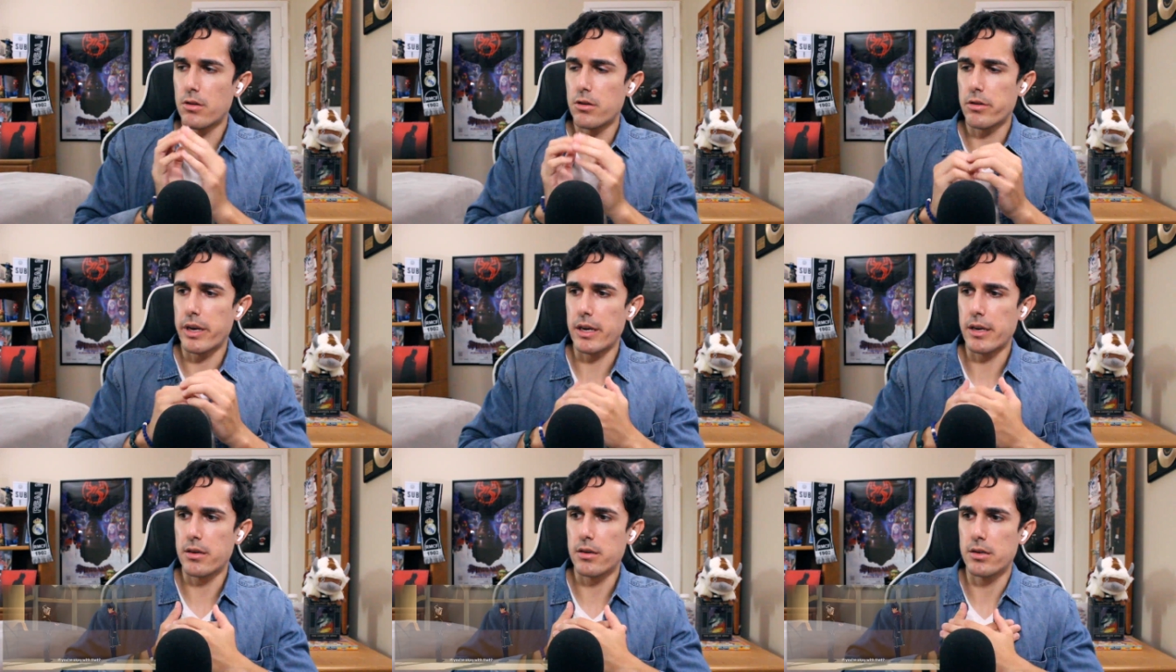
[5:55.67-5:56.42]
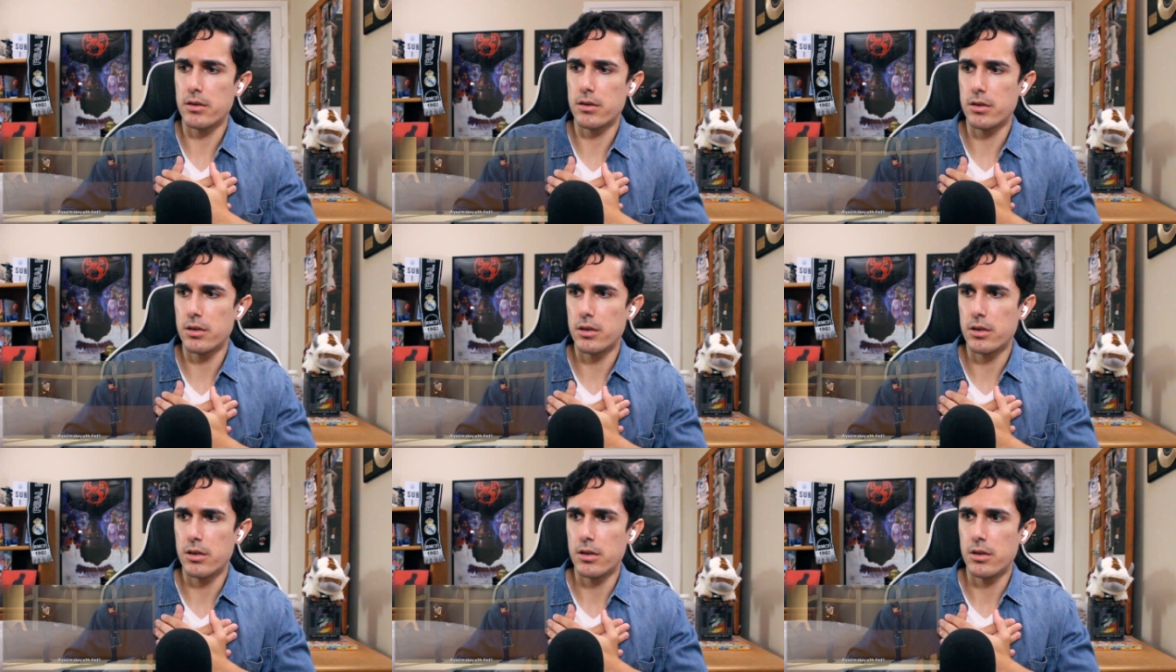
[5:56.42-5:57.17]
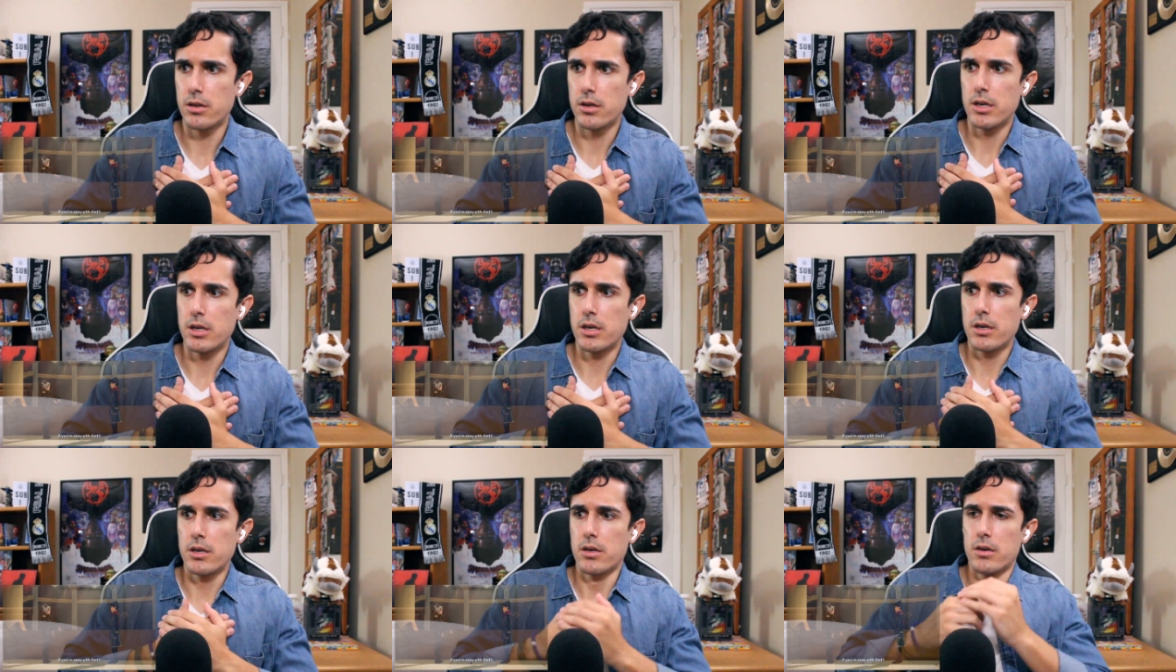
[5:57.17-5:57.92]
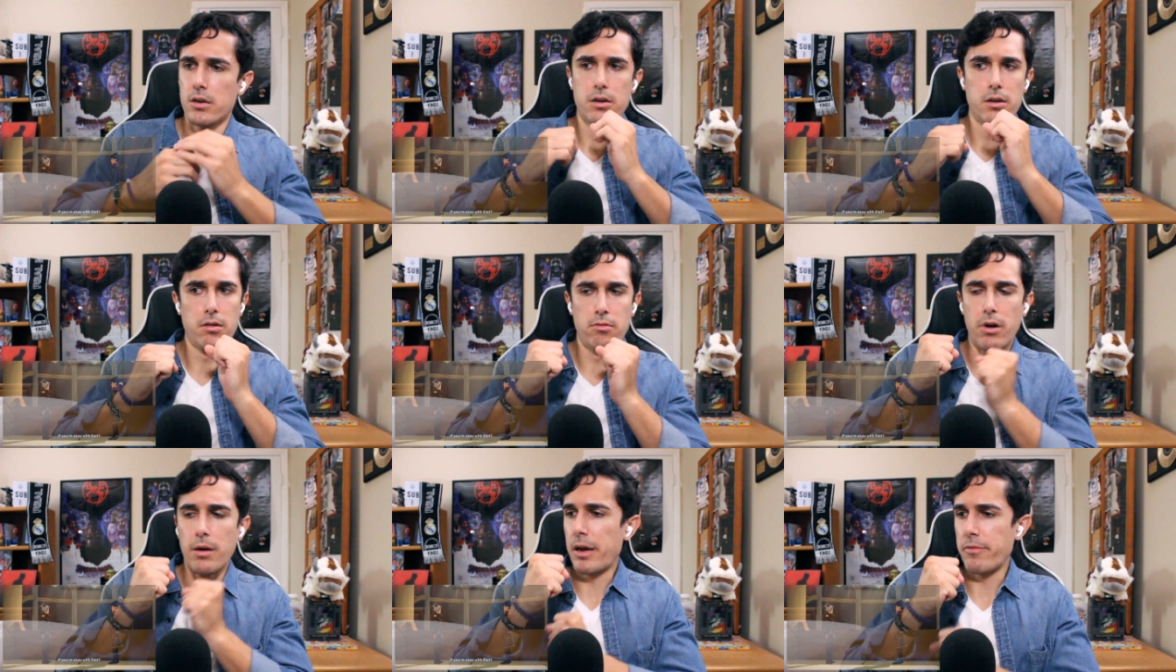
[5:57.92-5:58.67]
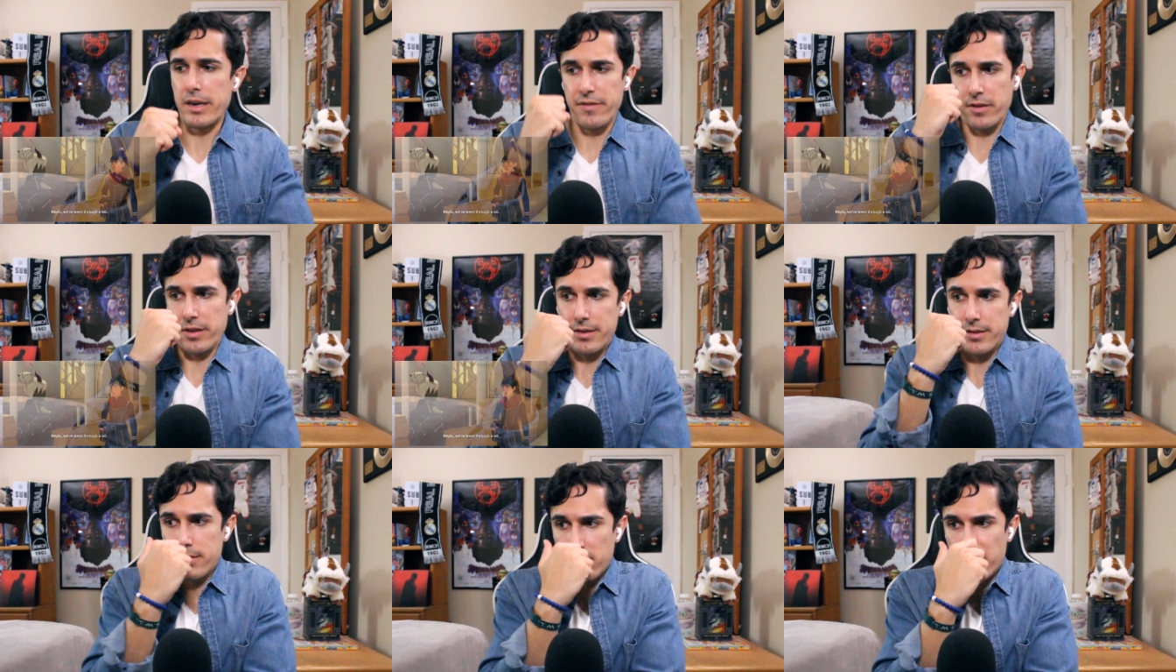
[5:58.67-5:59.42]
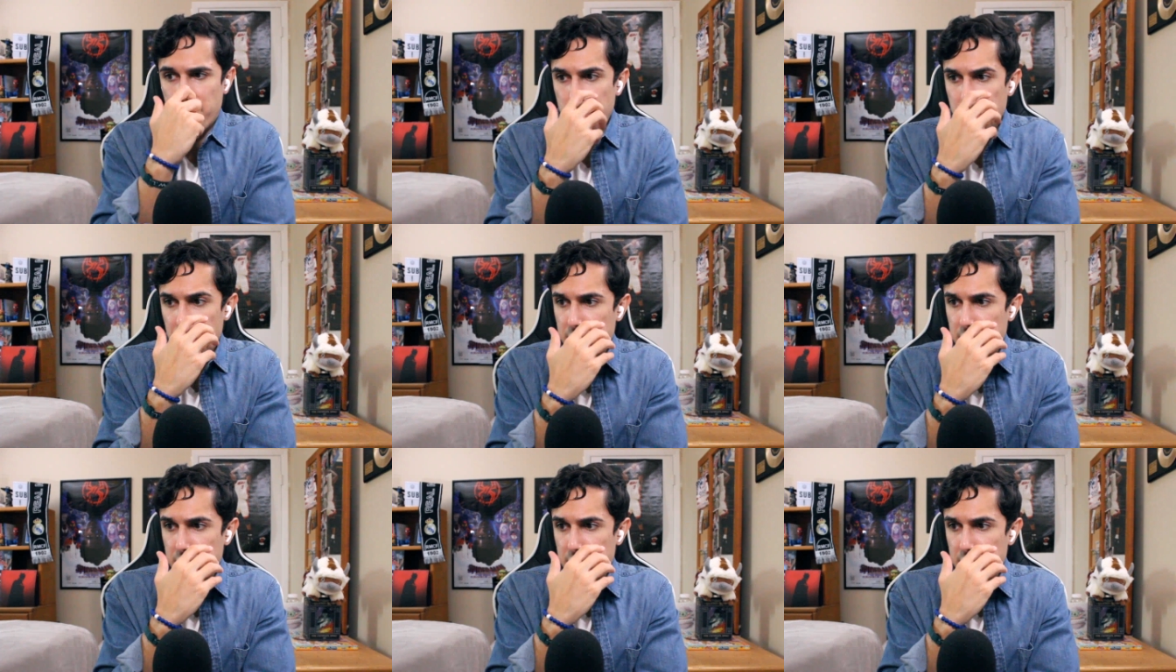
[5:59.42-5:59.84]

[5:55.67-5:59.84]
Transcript: Okay. If you're okay with that. Oh, I'm not ready for this. Oh no.